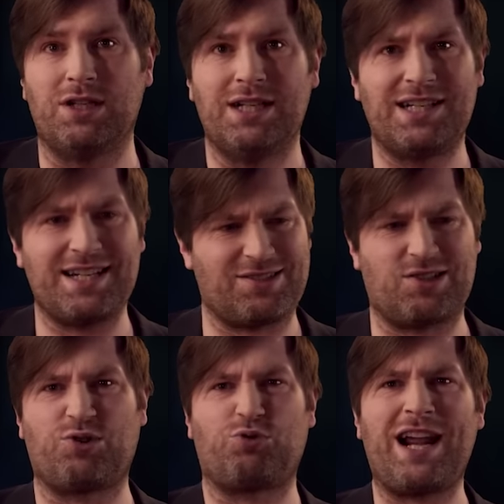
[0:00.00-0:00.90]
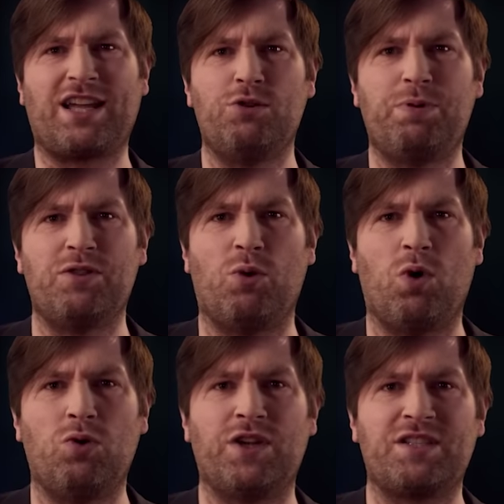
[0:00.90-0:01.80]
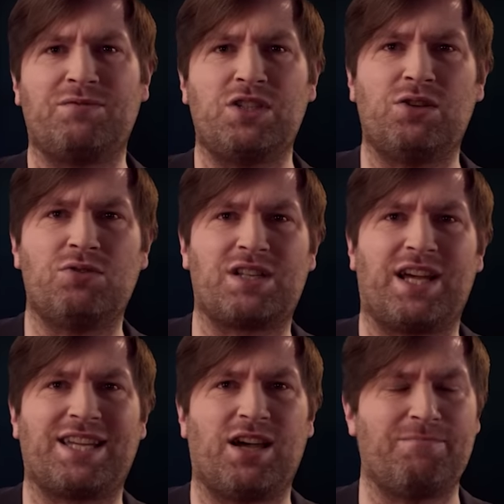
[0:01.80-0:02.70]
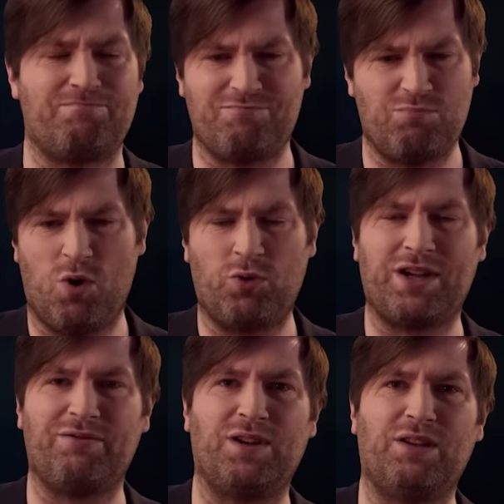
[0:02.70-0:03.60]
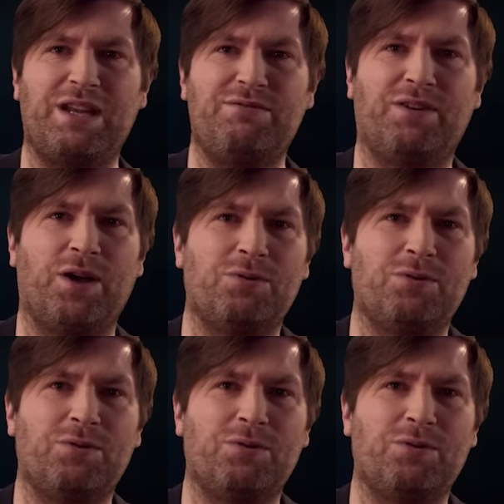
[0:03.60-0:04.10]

Let's crack open the walnut of news like a walnut full of info.